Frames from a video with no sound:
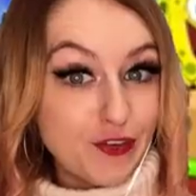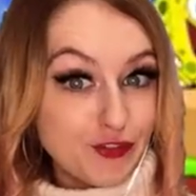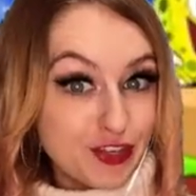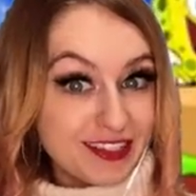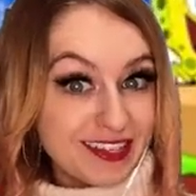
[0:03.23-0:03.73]

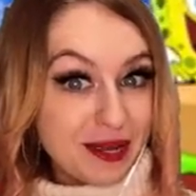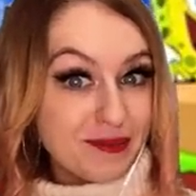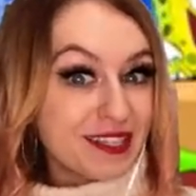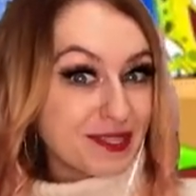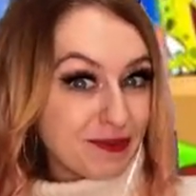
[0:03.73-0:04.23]
First up,
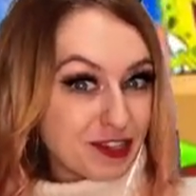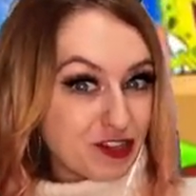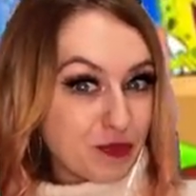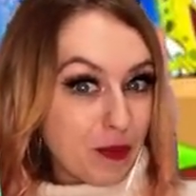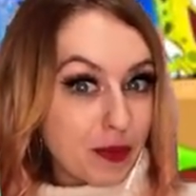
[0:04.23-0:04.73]

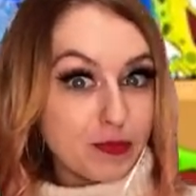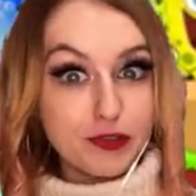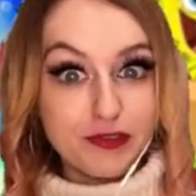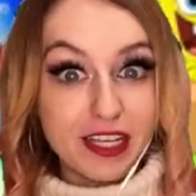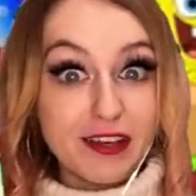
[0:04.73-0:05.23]
SpongeBob the
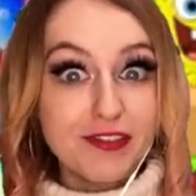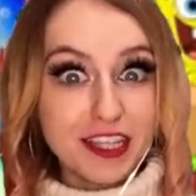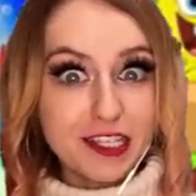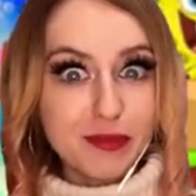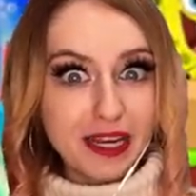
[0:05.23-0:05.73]
Movie. For
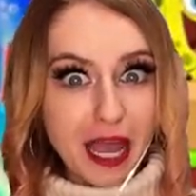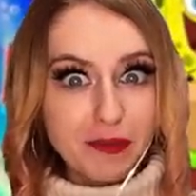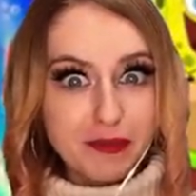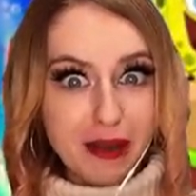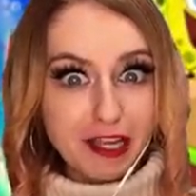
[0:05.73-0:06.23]
this one, I
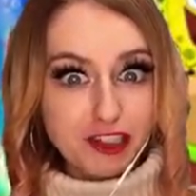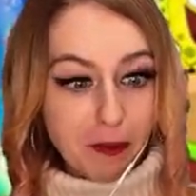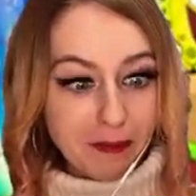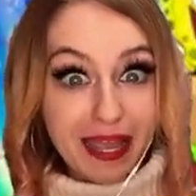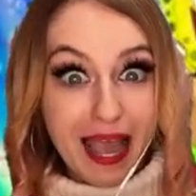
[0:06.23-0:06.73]
would match
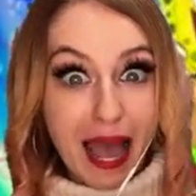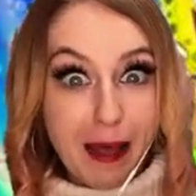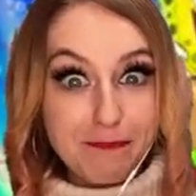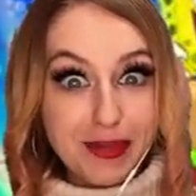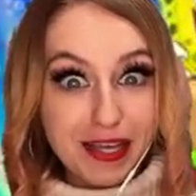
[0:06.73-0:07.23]
my
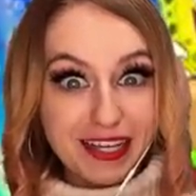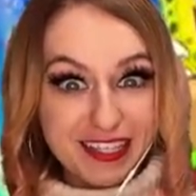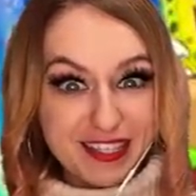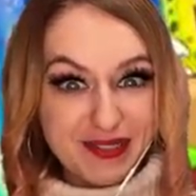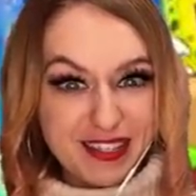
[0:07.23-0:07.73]
hamburger
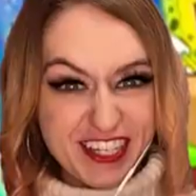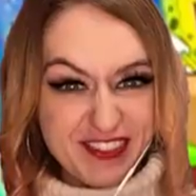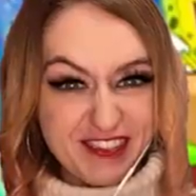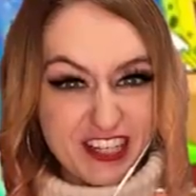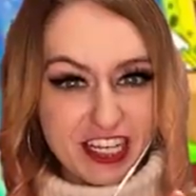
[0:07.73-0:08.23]
squishy
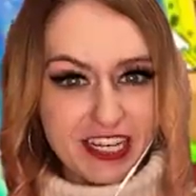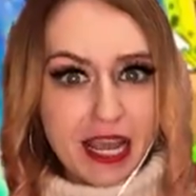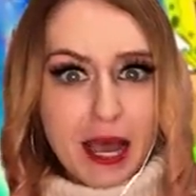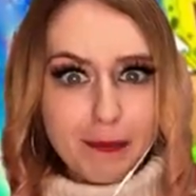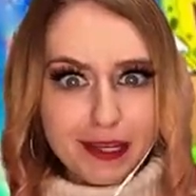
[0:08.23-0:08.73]
fidget
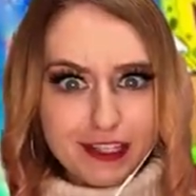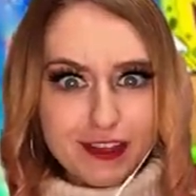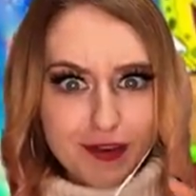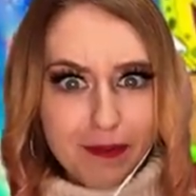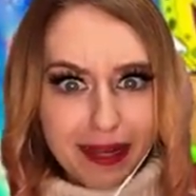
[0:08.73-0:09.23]
because it
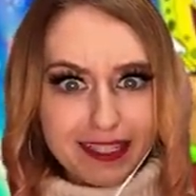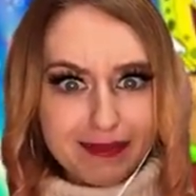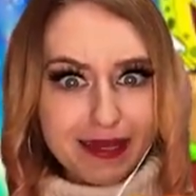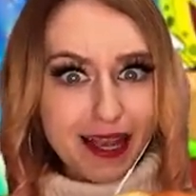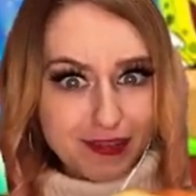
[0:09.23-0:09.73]
reminds
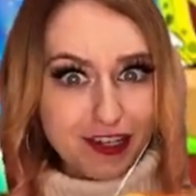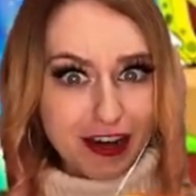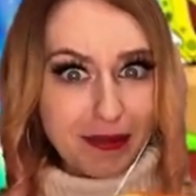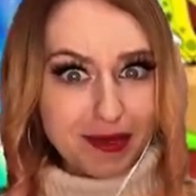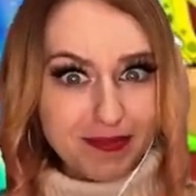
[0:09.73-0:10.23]
me of a
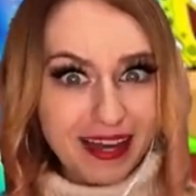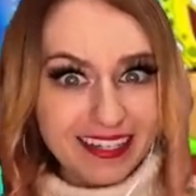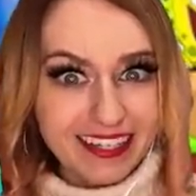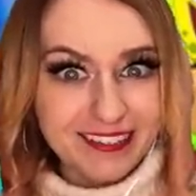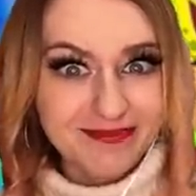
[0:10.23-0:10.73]
Krabby
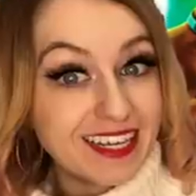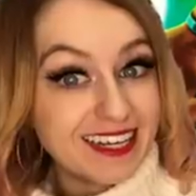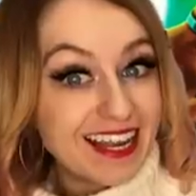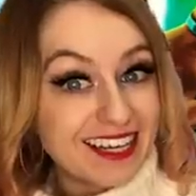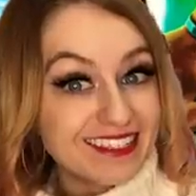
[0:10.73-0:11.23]
Patty.
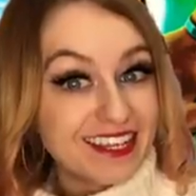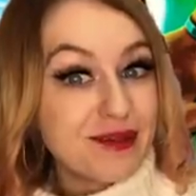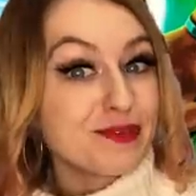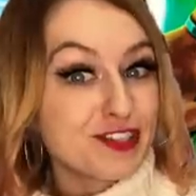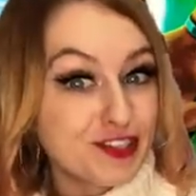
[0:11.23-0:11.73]
Next
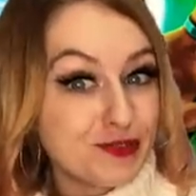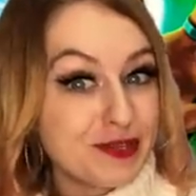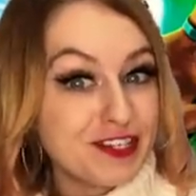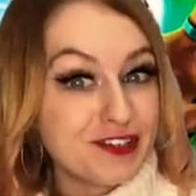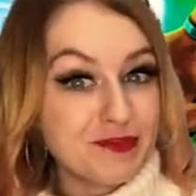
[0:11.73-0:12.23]
up,
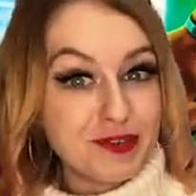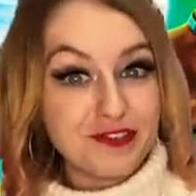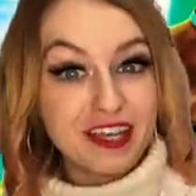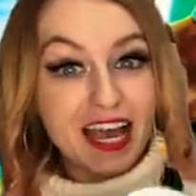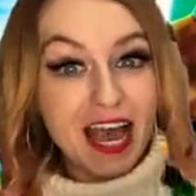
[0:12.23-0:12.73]
Scooby Doo the
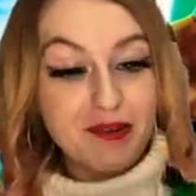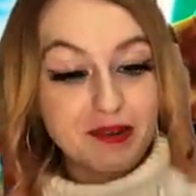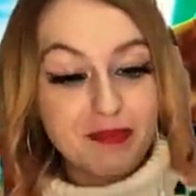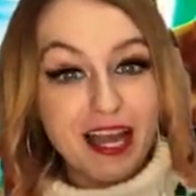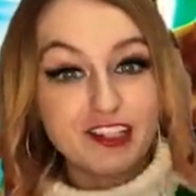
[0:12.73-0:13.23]
Movie. I would
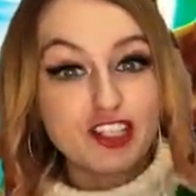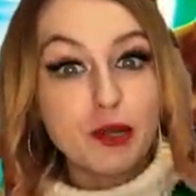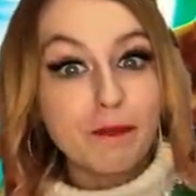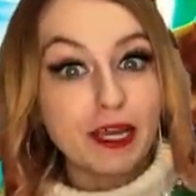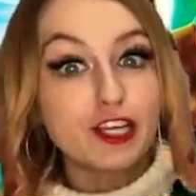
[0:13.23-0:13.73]
match
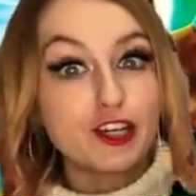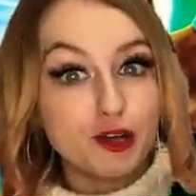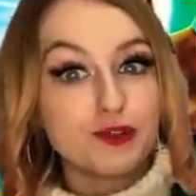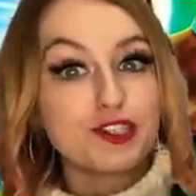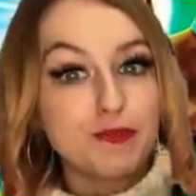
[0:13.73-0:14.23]
my
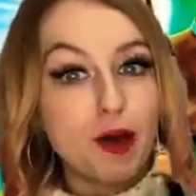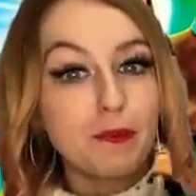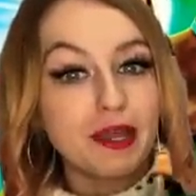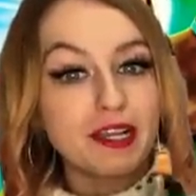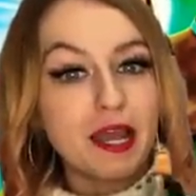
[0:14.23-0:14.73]
ghost
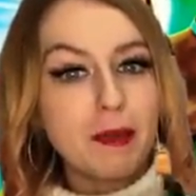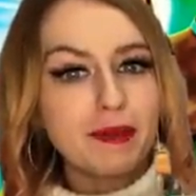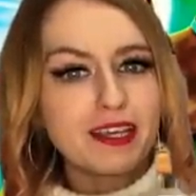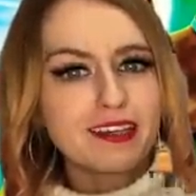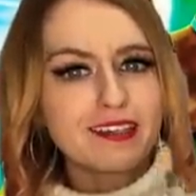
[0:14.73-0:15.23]
poppet
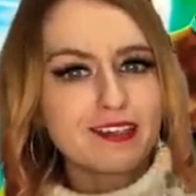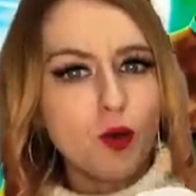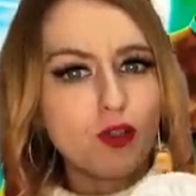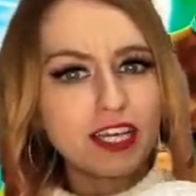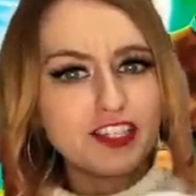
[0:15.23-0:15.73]
because
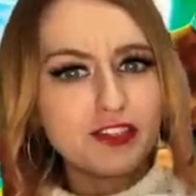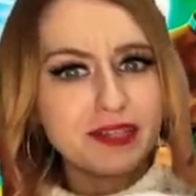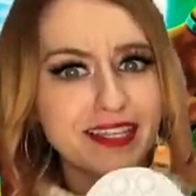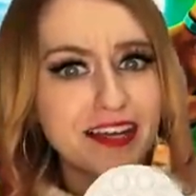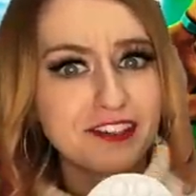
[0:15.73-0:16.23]
all they do
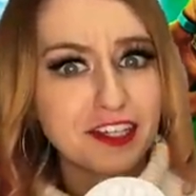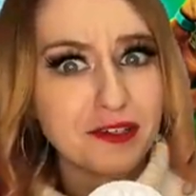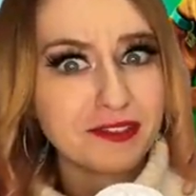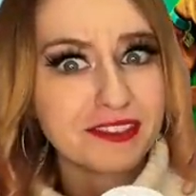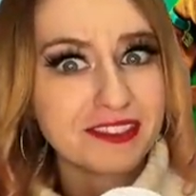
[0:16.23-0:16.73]
is hunt
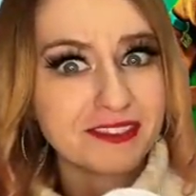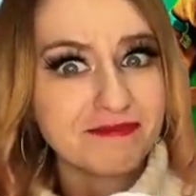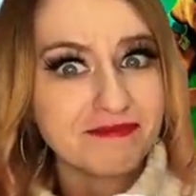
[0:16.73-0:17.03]
ghosts.